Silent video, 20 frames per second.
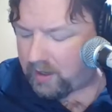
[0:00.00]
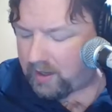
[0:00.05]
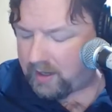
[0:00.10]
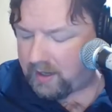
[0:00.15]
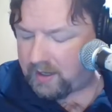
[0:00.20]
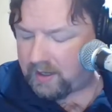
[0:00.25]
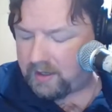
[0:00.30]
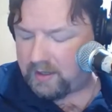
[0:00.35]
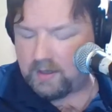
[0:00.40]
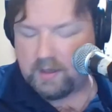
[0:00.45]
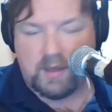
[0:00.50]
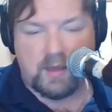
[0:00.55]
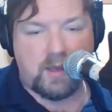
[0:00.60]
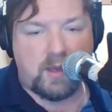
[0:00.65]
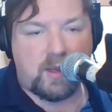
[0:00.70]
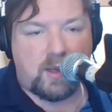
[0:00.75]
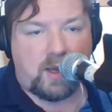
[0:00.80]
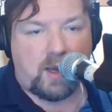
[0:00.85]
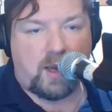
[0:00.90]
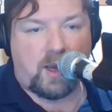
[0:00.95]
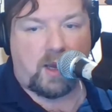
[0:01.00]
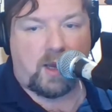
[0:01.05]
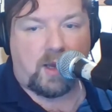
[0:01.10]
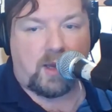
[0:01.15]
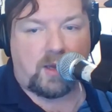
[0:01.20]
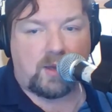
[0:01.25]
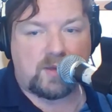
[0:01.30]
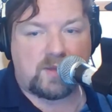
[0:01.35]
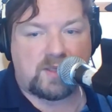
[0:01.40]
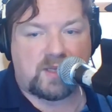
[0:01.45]
my
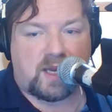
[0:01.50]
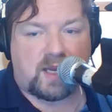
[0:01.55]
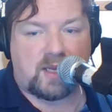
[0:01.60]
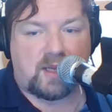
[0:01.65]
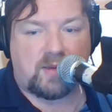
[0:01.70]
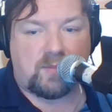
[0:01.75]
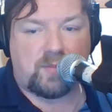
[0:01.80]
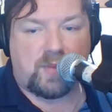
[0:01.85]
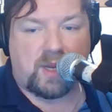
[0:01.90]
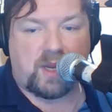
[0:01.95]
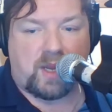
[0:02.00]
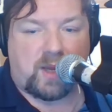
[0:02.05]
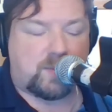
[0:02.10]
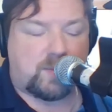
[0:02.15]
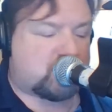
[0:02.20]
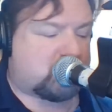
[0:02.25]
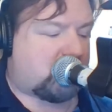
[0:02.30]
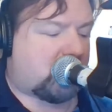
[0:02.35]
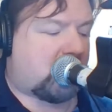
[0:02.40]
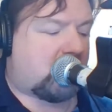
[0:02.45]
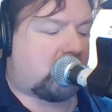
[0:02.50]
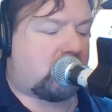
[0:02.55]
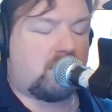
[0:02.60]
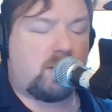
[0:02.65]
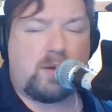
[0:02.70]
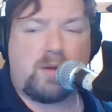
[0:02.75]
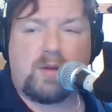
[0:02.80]
second pickup spot.